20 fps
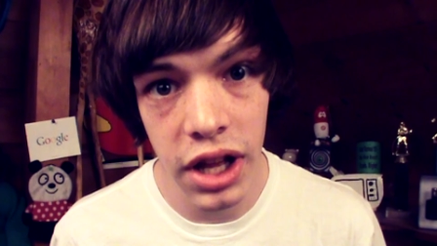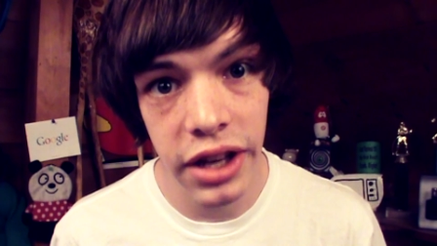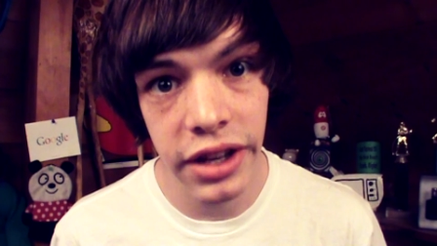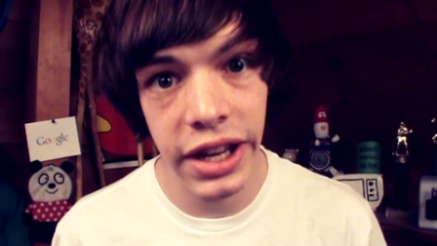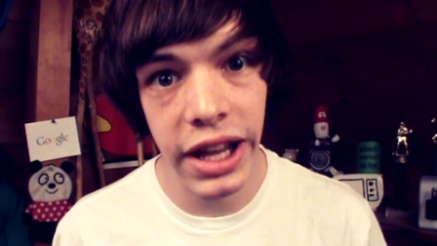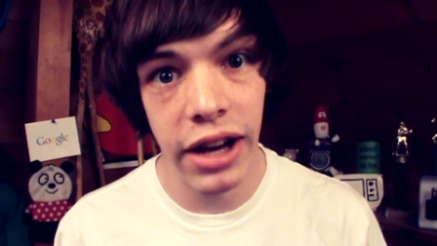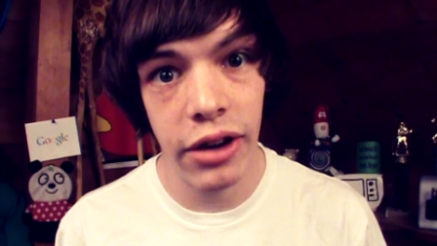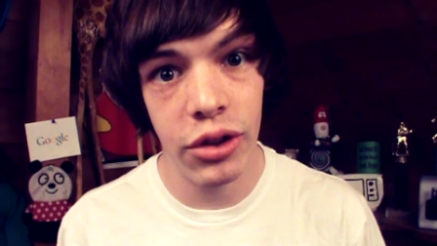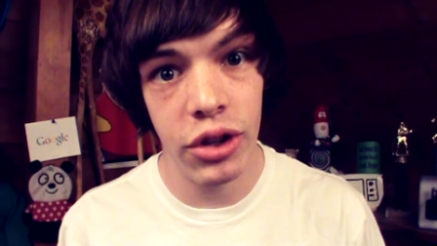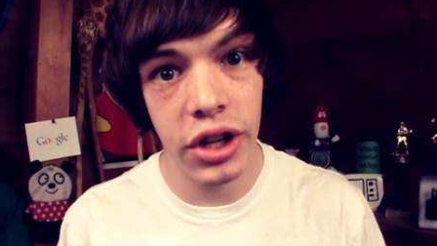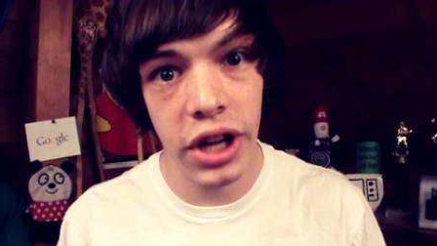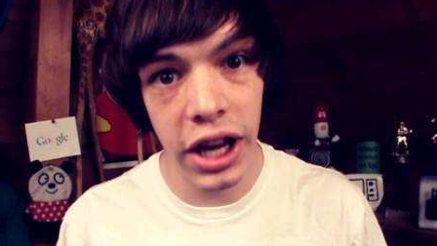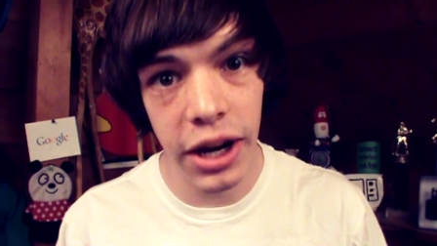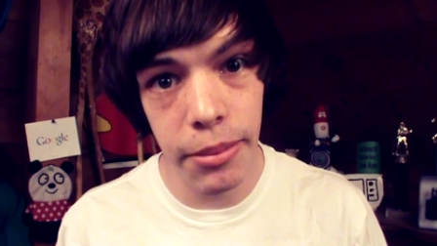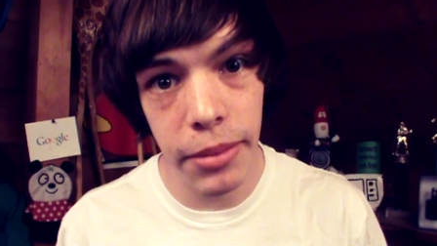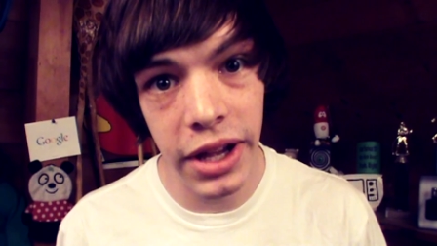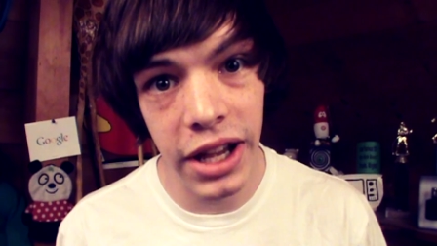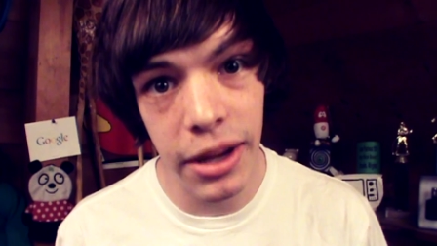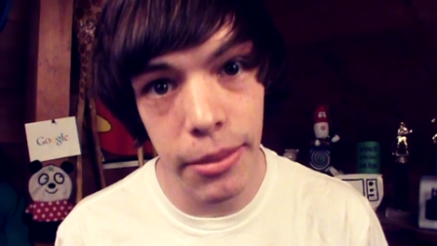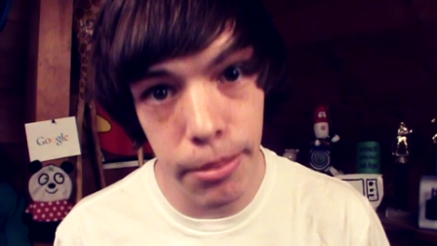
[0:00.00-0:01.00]
Now, you gotta
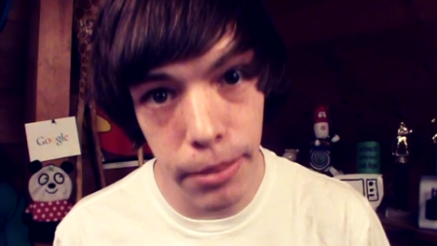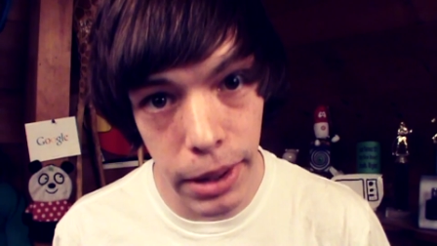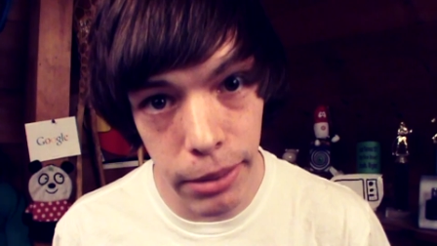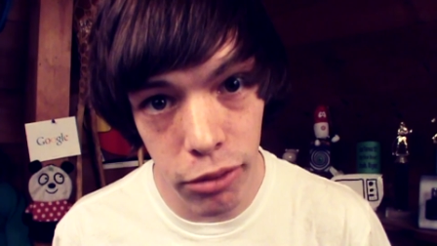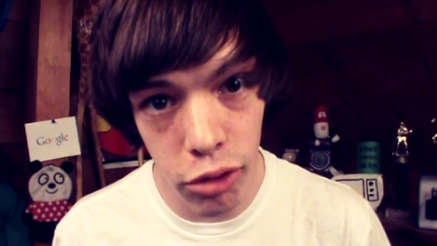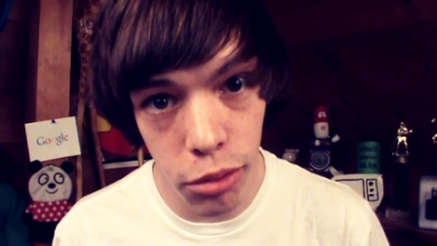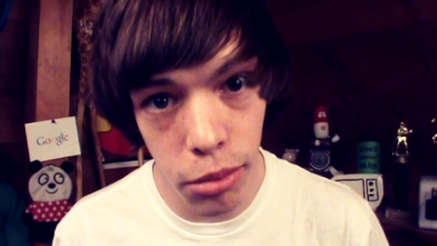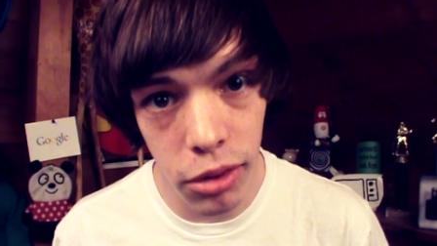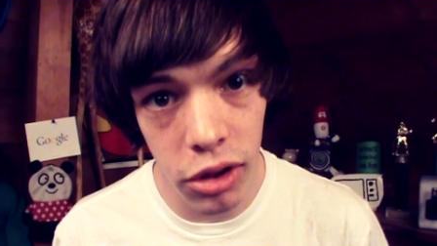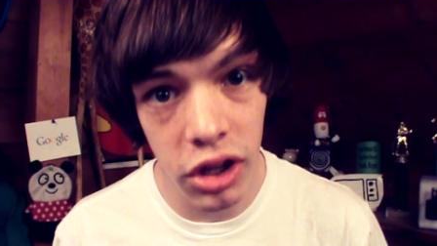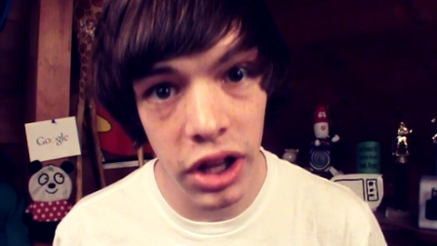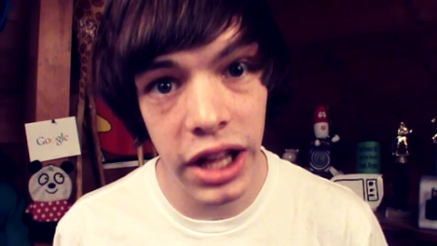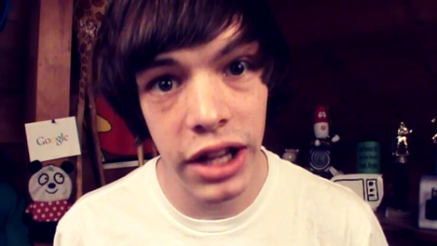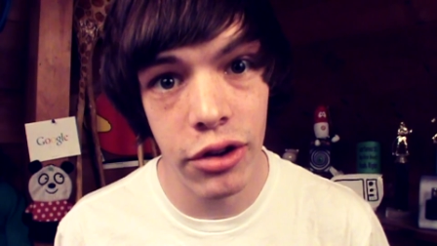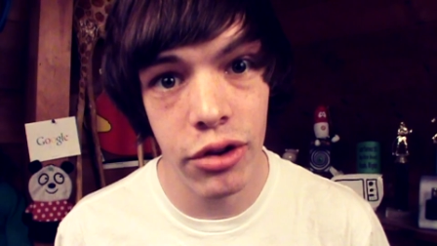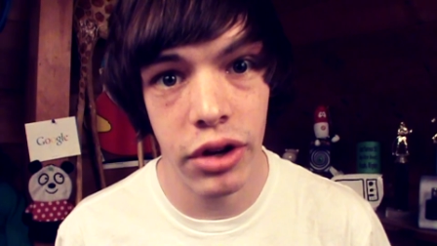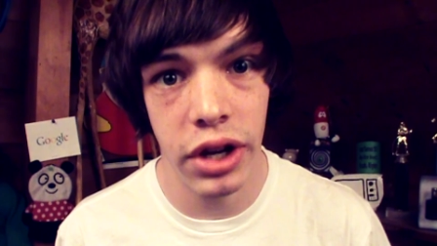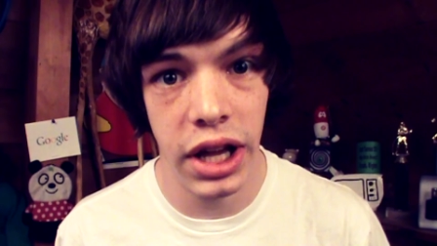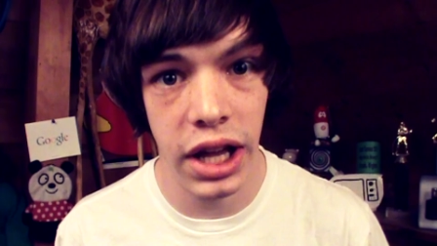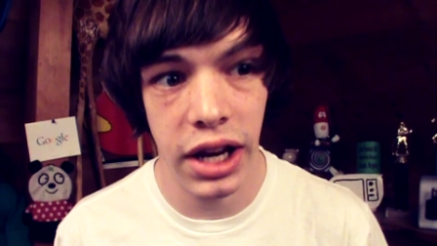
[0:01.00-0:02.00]
make it memorable
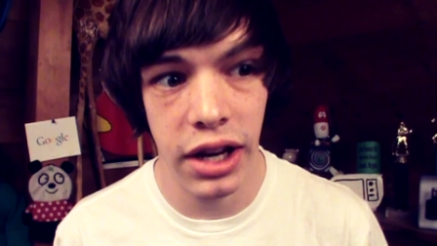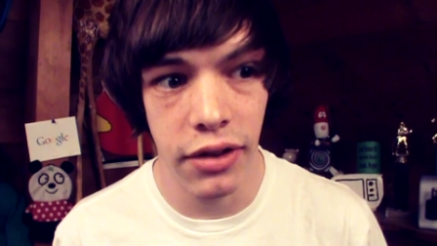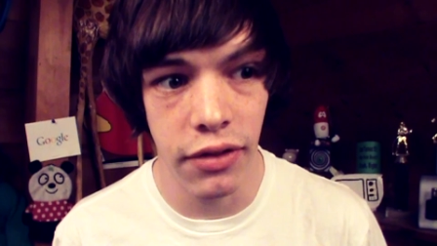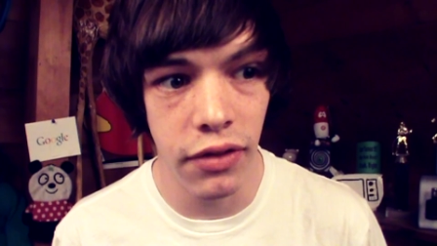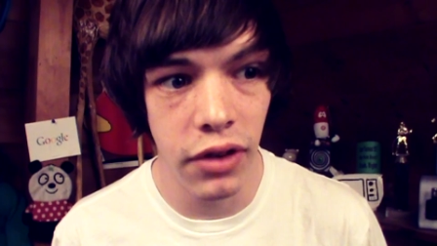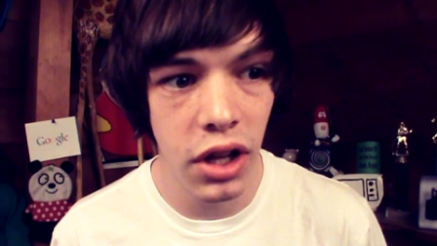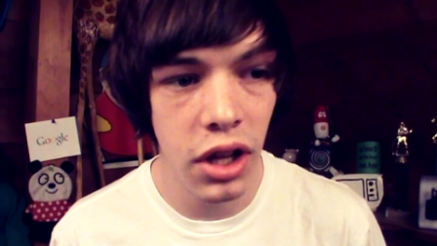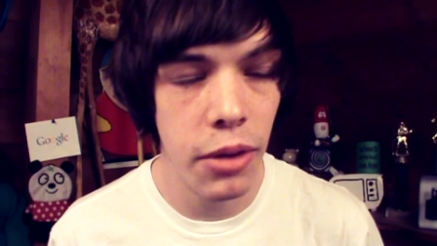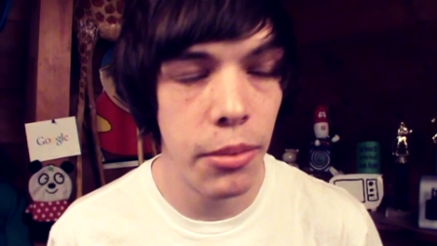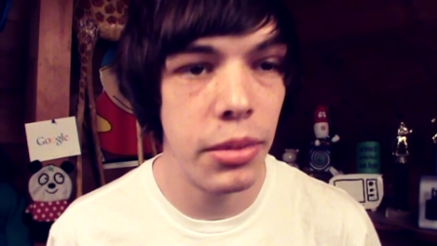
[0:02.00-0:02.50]
and creative